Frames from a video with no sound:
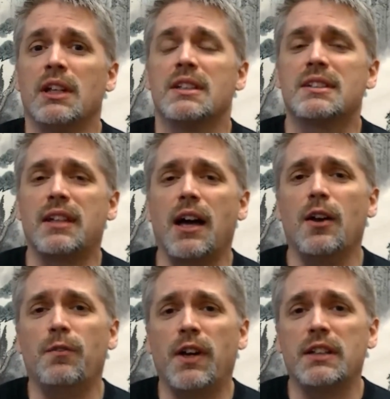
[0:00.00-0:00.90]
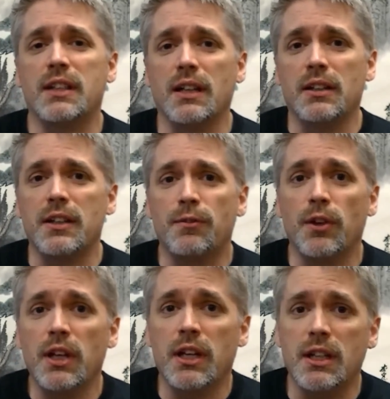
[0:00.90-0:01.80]
Style fidelity for
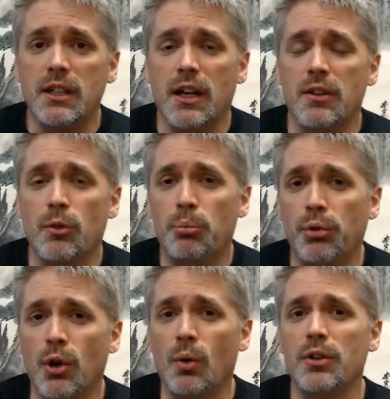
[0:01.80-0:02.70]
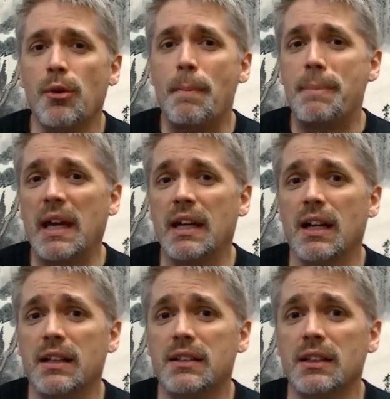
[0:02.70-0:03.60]
any kind of a pro is a bad
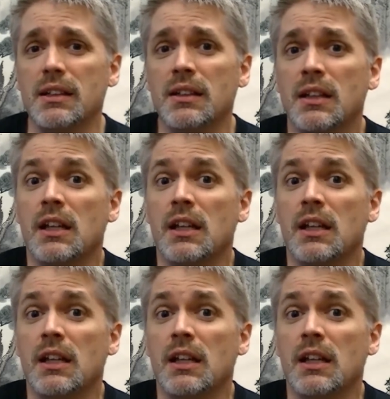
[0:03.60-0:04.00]
idea.